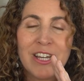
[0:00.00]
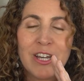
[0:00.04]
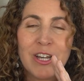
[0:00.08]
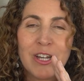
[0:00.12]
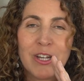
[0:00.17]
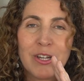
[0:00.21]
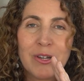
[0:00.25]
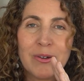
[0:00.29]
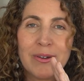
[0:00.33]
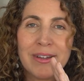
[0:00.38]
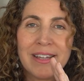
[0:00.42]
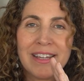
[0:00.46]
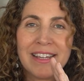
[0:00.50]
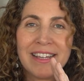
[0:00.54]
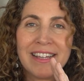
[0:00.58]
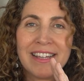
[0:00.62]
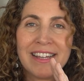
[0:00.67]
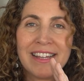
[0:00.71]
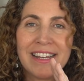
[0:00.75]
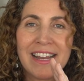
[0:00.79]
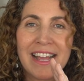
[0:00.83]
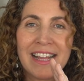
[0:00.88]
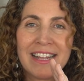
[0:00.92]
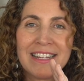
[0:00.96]

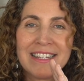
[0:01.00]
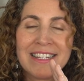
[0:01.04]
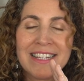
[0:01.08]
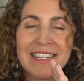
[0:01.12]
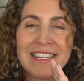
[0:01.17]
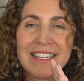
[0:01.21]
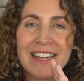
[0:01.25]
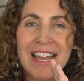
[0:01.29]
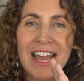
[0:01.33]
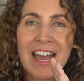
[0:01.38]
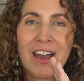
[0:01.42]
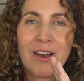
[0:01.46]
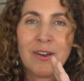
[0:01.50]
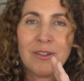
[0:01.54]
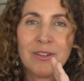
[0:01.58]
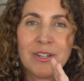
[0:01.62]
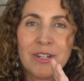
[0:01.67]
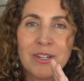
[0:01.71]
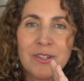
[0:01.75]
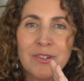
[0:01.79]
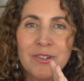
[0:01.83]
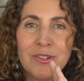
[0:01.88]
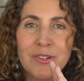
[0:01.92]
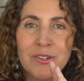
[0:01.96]
connecting down
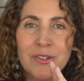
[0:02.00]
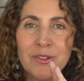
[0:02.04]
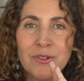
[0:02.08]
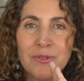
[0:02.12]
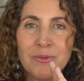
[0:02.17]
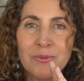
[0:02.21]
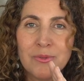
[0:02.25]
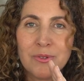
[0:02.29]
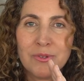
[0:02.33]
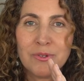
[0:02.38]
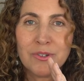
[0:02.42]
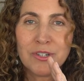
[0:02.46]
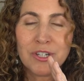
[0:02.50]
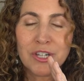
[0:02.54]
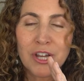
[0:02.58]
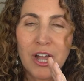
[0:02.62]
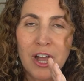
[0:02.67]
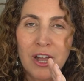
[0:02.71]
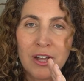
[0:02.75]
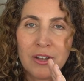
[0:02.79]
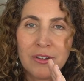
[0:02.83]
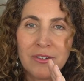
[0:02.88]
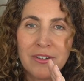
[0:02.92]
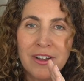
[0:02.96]
into your root
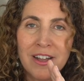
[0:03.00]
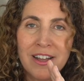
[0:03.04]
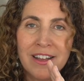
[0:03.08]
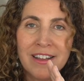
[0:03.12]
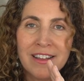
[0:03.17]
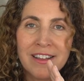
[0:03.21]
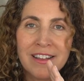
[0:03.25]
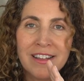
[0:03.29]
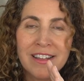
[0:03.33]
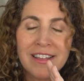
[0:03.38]
chakra.